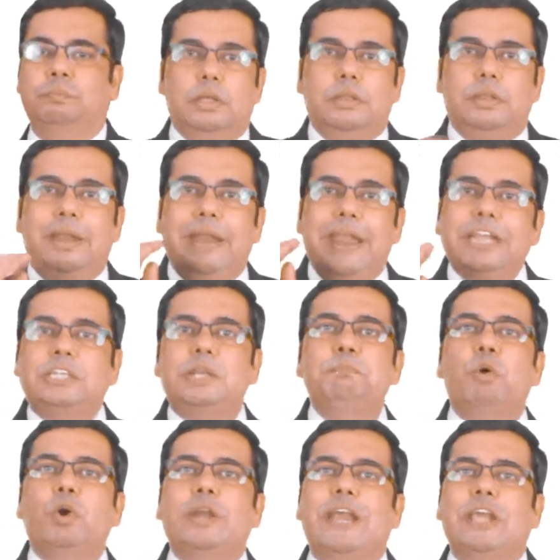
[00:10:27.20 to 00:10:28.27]
The next
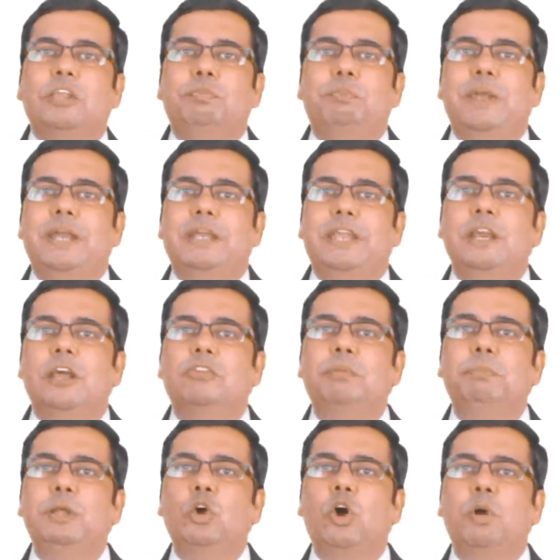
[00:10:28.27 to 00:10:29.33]
important aspect in
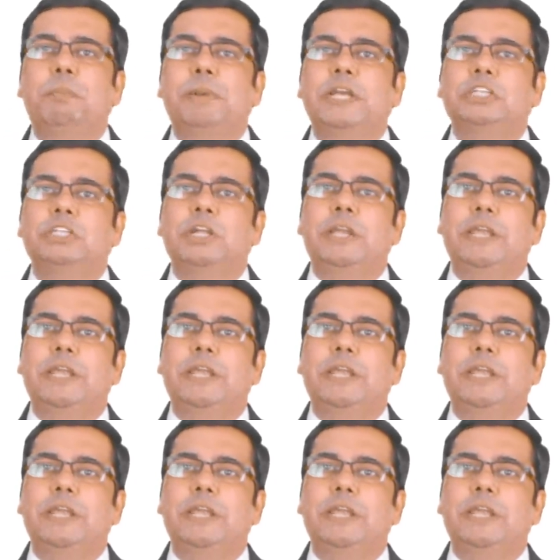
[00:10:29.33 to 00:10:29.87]
aseptic operation